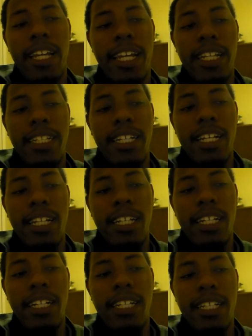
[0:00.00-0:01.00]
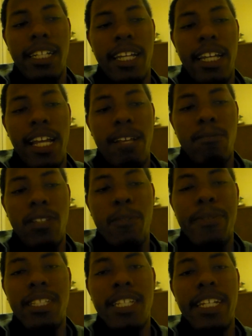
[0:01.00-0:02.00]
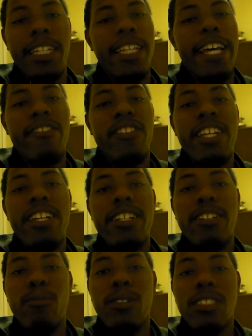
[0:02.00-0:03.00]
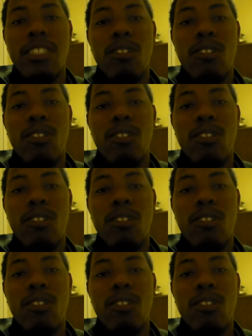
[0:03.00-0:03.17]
and let me tell you, that theater was